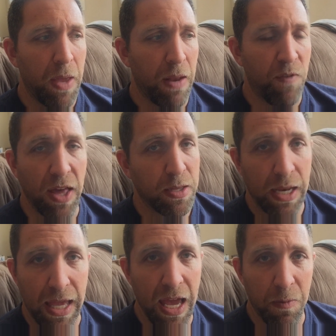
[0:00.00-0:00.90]
invest
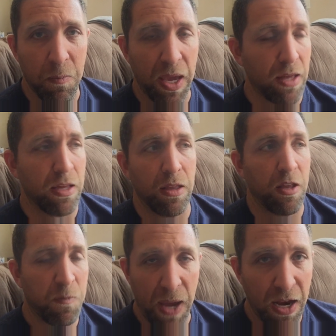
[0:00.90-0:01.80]
it again because
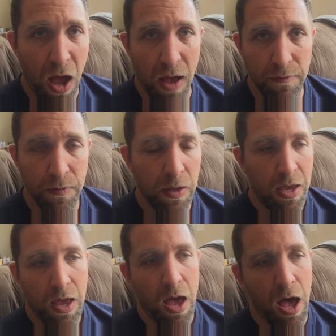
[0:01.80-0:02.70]
it's paid off.
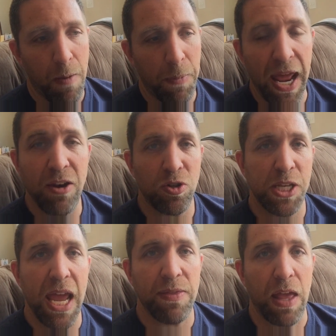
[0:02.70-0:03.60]
But I
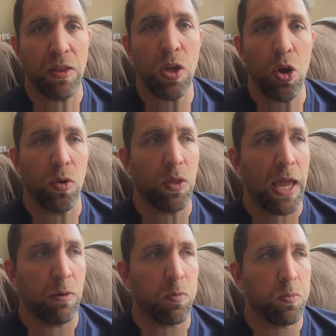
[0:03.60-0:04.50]
understand that,
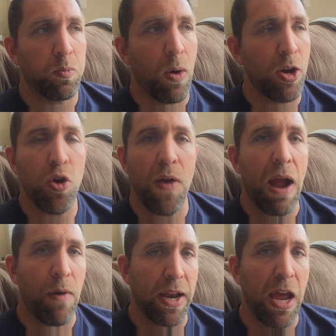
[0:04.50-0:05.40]
like where you're
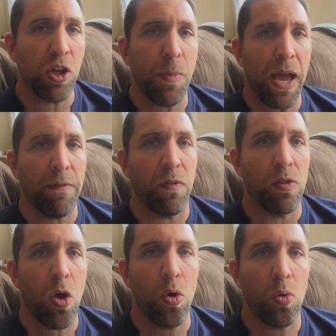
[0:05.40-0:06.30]
at right now, you may have a
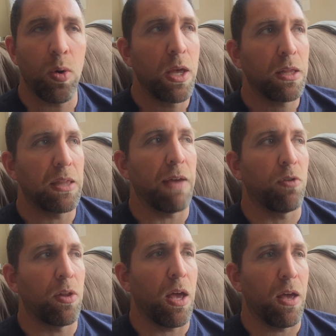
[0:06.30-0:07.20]
low
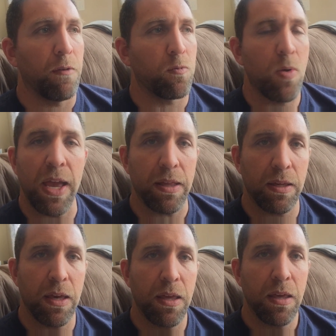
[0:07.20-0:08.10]
level of
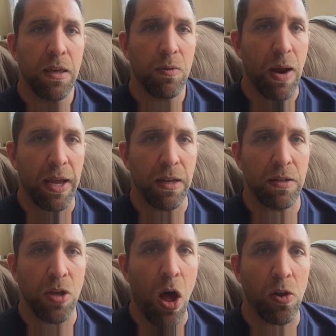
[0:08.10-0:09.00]
risk, right?
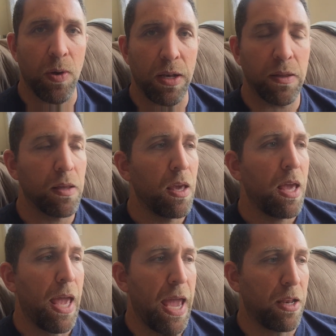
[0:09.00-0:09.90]
Tolerance.
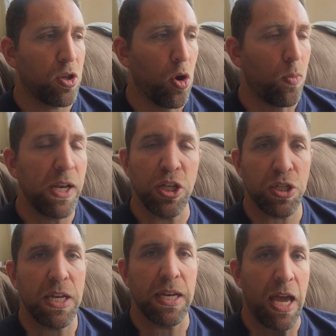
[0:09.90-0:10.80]
And so we
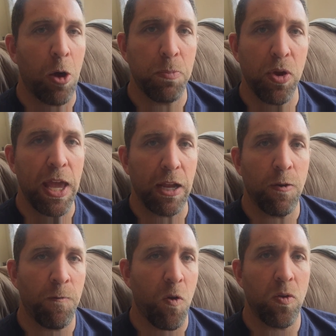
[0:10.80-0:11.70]
just need to help you get
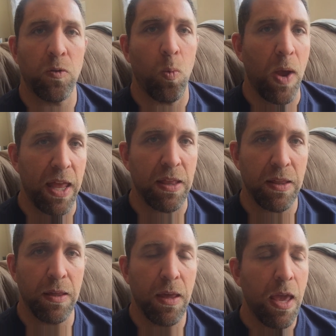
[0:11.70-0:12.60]
your first
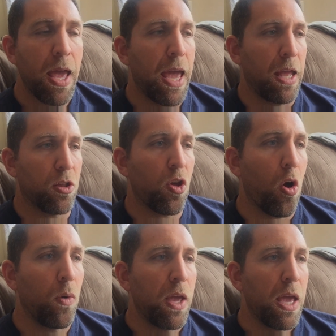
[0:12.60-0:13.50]
wins. And
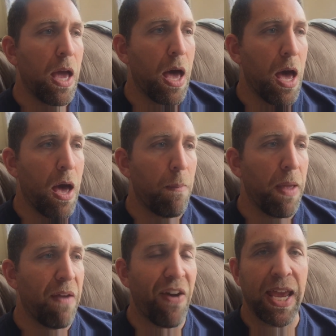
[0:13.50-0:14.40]
so
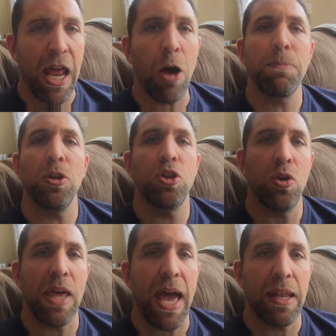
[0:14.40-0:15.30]
if I can help you
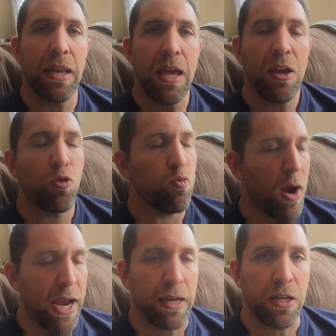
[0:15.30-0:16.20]
do that,
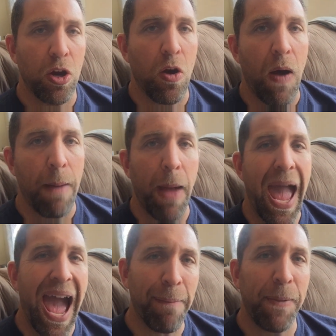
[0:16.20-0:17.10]
great. I'm
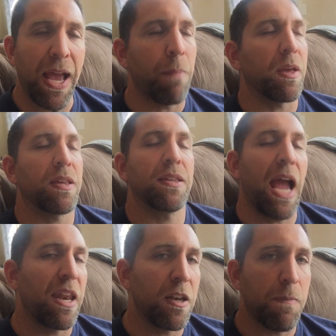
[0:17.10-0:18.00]
happy. I'm
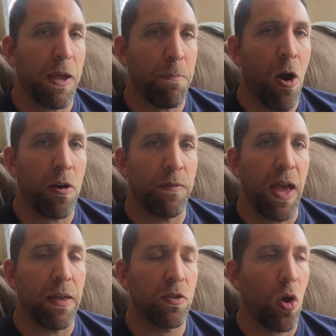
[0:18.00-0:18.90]
excited to be a part of
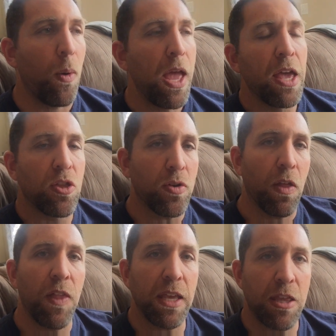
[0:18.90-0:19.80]
that. So
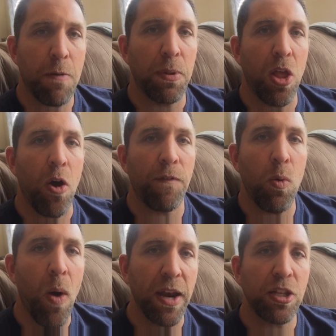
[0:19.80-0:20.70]
there's a link there below. If
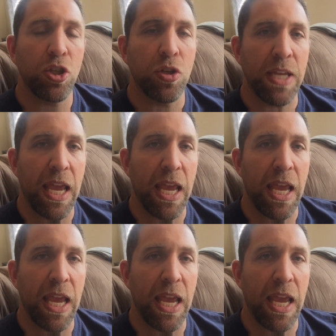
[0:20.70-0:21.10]
you want to